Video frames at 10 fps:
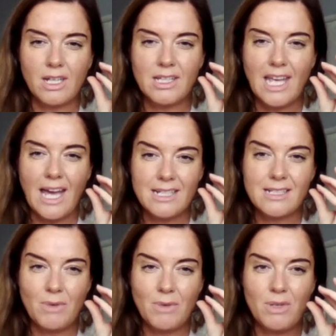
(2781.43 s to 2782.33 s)
getting
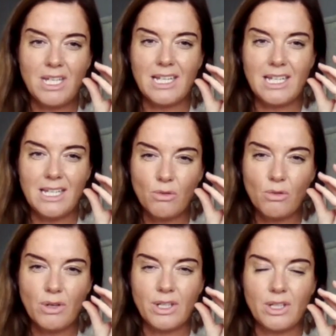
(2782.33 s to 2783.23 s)
carried away with your
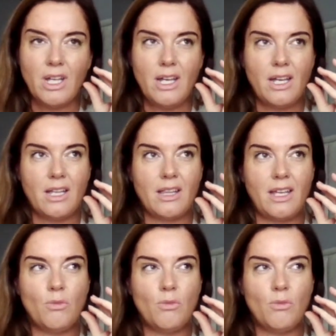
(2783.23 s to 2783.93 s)
ego and like